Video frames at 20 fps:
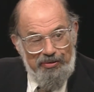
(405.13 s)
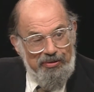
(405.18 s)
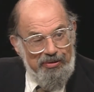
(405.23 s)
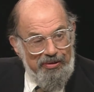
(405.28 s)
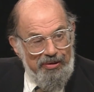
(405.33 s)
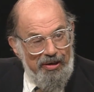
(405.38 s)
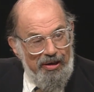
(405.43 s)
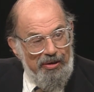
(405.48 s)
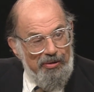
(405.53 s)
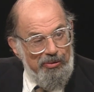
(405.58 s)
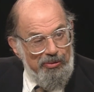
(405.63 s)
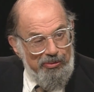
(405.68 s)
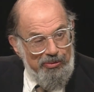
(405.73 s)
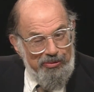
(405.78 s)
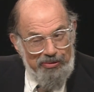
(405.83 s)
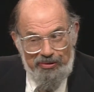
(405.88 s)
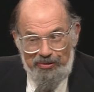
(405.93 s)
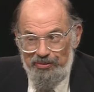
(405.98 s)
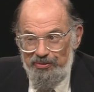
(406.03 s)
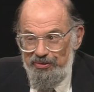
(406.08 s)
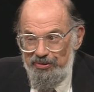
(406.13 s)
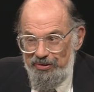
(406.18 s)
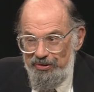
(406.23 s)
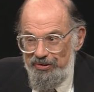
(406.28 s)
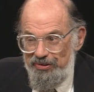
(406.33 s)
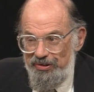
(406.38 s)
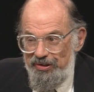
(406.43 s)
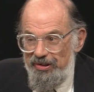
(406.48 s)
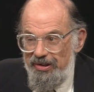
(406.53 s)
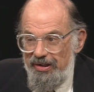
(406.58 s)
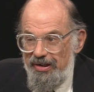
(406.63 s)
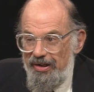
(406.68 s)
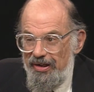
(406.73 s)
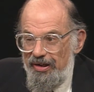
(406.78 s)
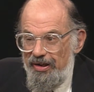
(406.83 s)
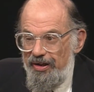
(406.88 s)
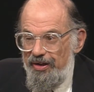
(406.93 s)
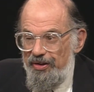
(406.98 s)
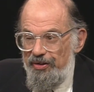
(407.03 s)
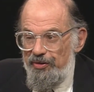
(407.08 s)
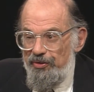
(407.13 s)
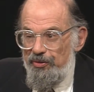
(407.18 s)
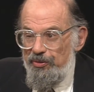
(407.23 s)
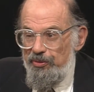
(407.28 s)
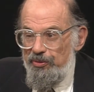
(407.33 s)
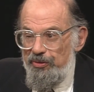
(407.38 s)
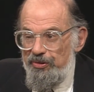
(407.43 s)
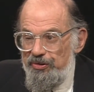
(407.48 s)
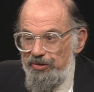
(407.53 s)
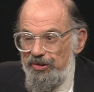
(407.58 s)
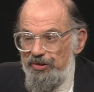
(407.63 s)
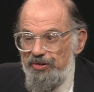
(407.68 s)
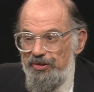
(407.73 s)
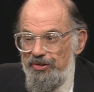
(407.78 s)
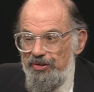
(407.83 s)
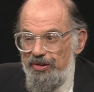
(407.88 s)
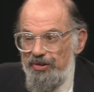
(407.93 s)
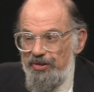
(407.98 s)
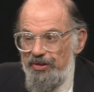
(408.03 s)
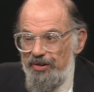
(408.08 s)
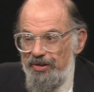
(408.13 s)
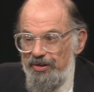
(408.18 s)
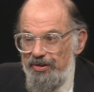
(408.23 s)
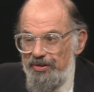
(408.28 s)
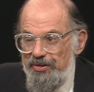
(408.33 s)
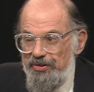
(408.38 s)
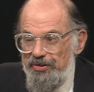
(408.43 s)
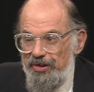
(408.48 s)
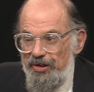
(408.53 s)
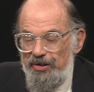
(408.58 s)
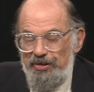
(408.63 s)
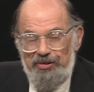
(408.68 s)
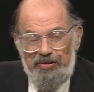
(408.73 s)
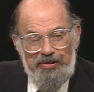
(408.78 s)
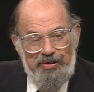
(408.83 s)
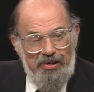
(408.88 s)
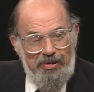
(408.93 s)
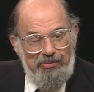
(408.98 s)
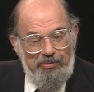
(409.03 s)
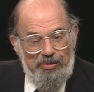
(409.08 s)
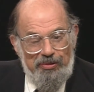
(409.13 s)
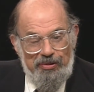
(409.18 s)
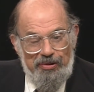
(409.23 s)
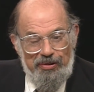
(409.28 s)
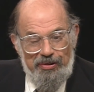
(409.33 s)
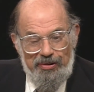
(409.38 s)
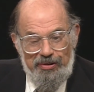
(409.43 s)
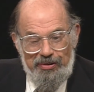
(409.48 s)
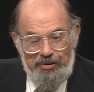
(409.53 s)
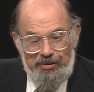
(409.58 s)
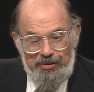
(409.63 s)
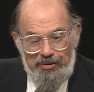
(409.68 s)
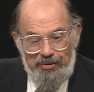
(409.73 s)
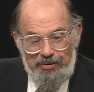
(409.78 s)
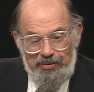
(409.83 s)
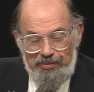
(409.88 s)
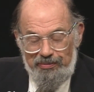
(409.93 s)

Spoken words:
Yahoo in New Jersey, and who insisted that they change the name to the...